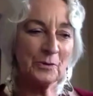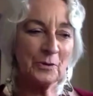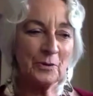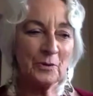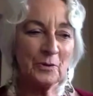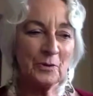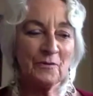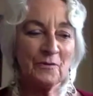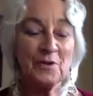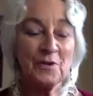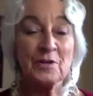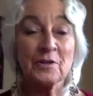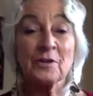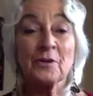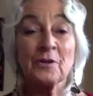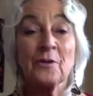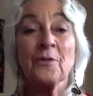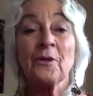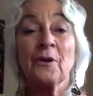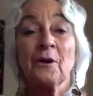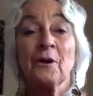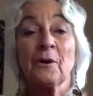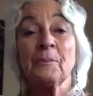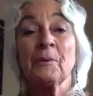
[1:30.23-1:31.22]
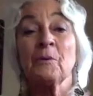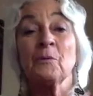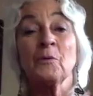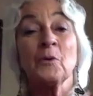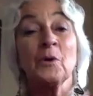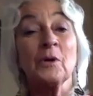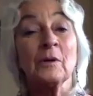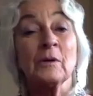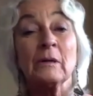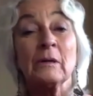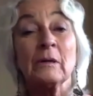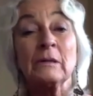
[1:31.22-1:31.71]
the physical therapy
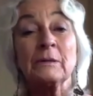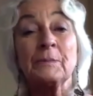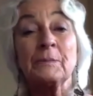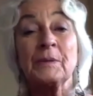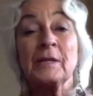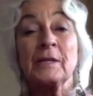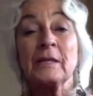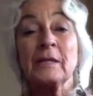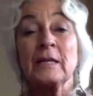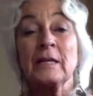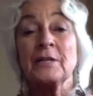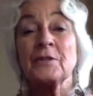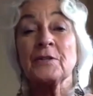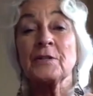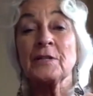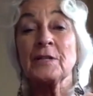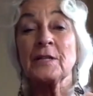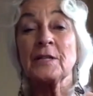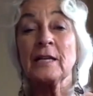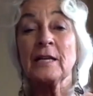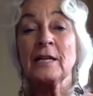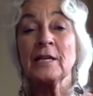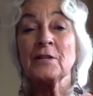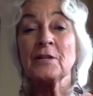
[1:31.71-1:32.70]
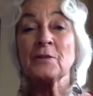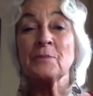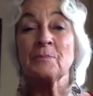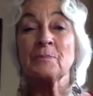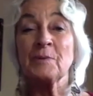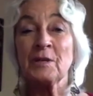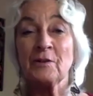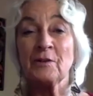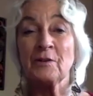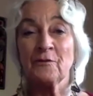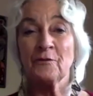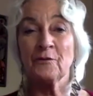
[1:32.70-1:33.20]
world because it has
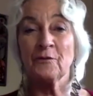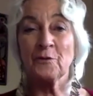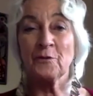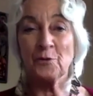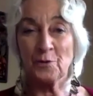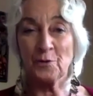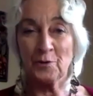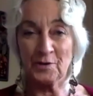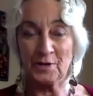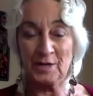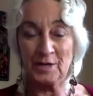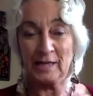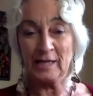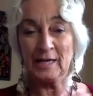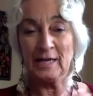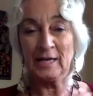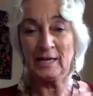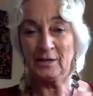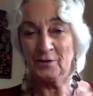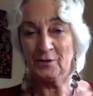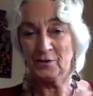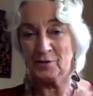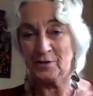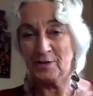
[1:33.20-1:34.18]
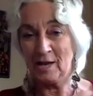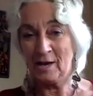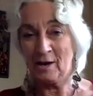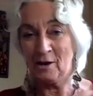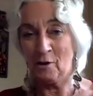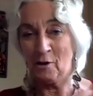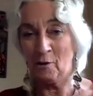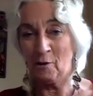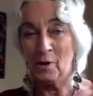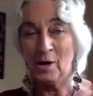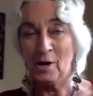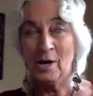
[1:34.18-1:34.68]
been for decades
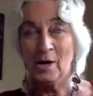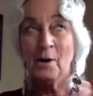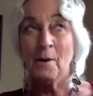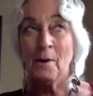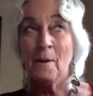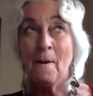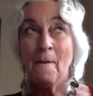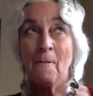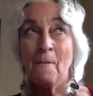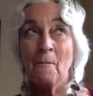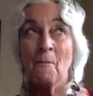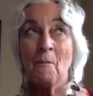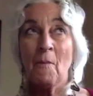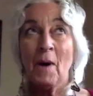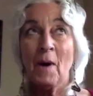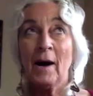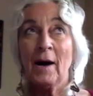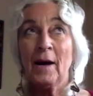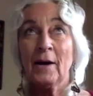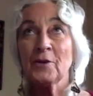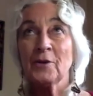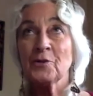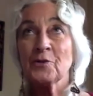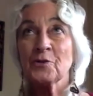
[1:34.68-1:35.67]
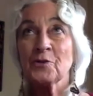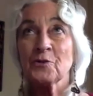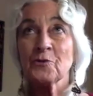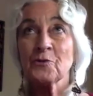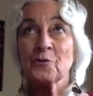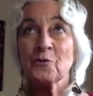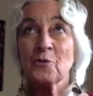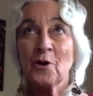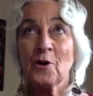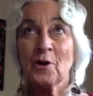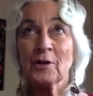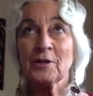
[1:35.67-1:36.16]
now my
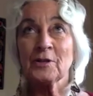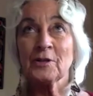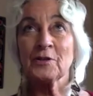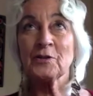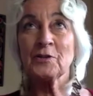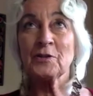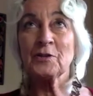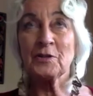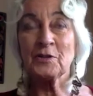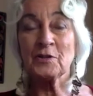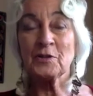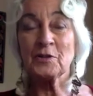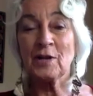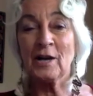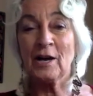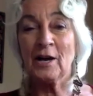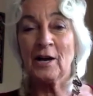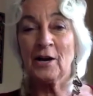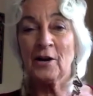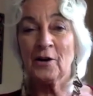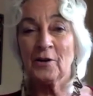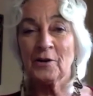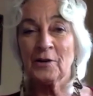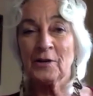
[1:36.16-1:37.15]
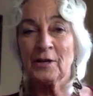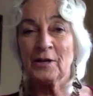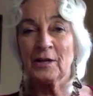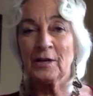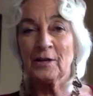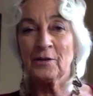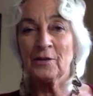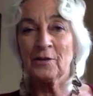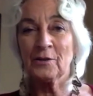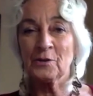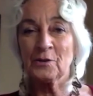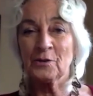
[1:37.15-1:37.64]
strongest desire to
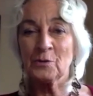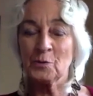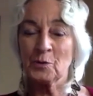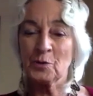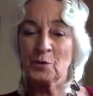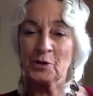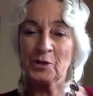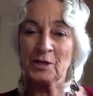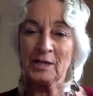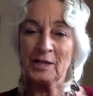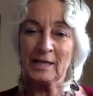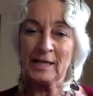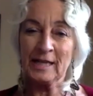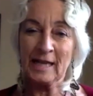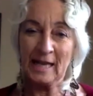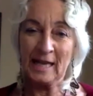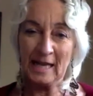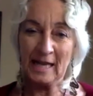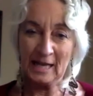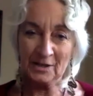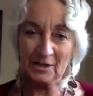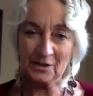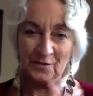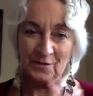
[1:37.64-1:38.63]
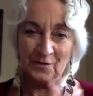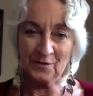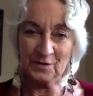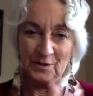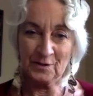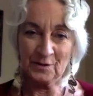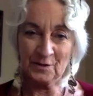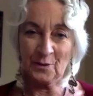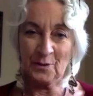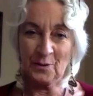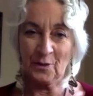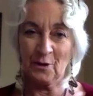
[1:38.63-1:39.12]
get this work into the hands of
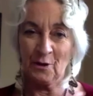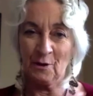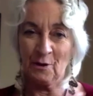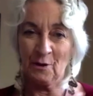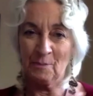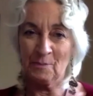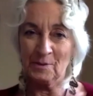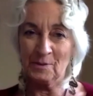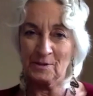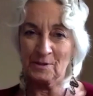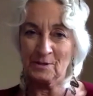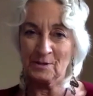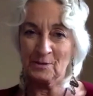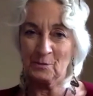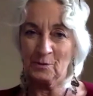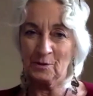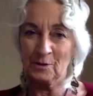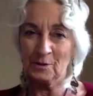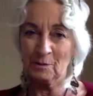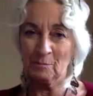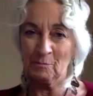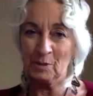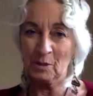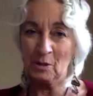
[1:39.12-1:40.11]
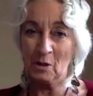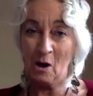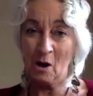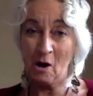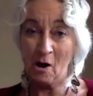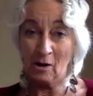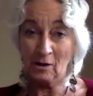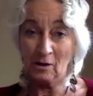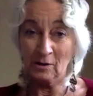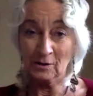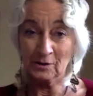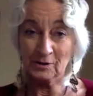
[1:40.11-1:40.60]
physical therapists where it
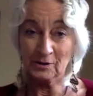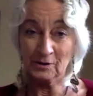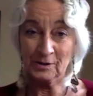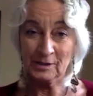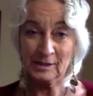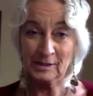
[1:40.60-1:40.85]
belongs,